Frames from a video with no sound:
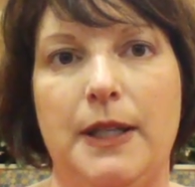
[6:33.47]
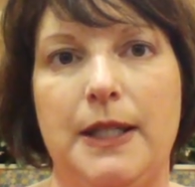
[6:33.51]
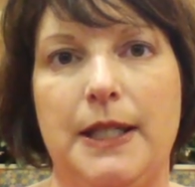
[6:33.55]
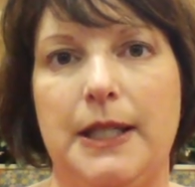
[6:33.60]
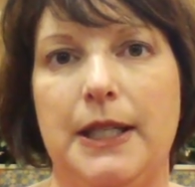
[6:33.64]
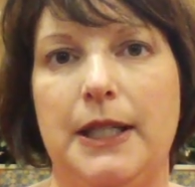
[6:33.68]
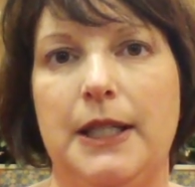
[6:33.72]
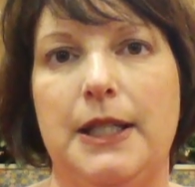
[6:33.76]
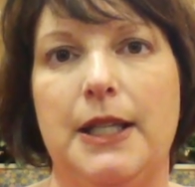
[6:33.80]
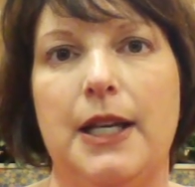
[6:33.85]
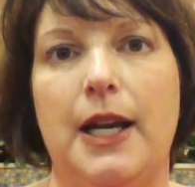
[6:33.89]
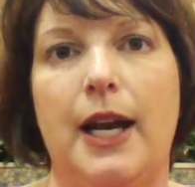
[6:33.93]

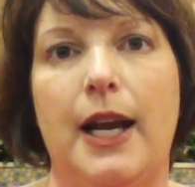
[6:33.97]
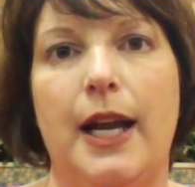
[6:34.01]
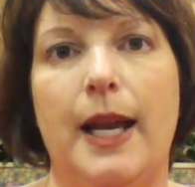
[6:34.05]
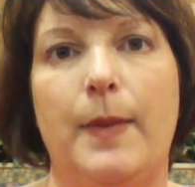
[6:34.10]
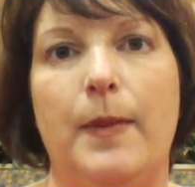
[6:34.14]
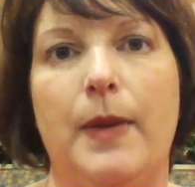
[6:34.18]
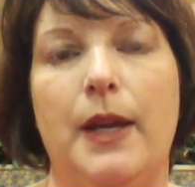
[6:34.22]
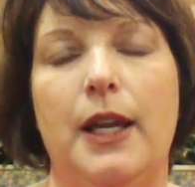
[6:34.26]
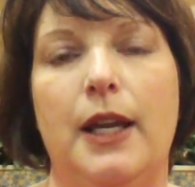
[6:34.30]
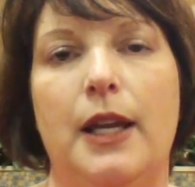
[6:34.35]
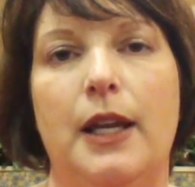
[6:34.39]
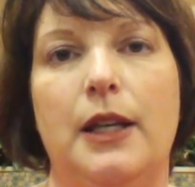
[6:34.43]
extended
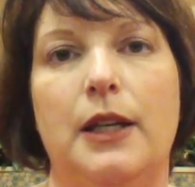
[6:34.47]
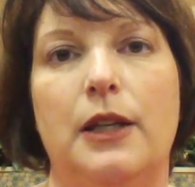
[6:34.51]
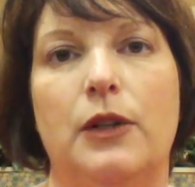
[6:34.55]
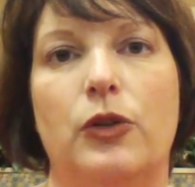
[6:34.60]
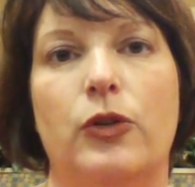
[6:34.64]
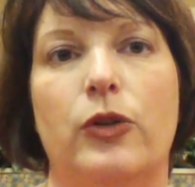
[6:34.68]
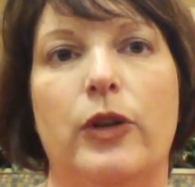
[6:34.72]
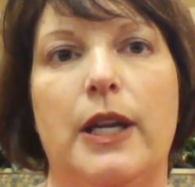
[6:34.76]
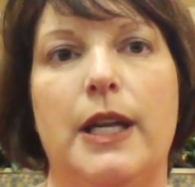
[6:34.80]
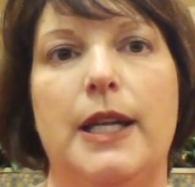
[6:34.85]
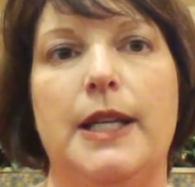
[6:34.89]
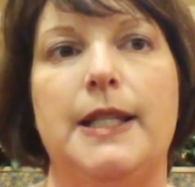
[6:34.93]
time
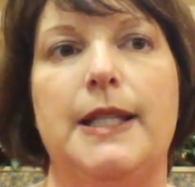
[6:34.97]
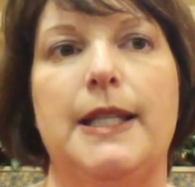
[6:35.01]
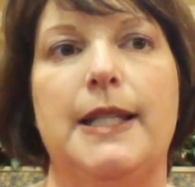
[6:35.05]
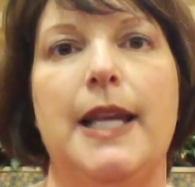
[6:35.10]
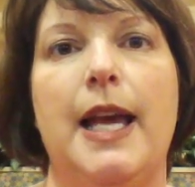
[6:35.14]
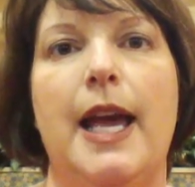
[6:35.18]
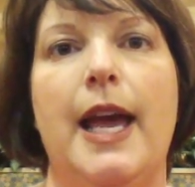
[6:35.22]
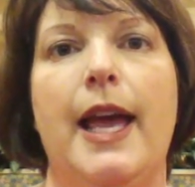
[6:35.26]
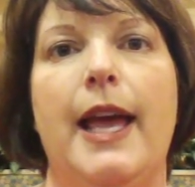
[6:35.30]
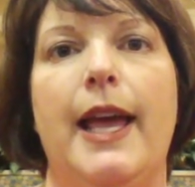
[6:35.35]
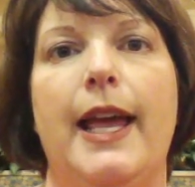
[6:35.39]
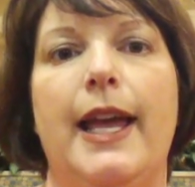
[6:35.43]
in
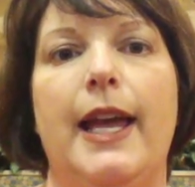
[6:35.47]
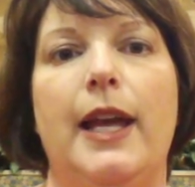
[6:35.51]
Greece.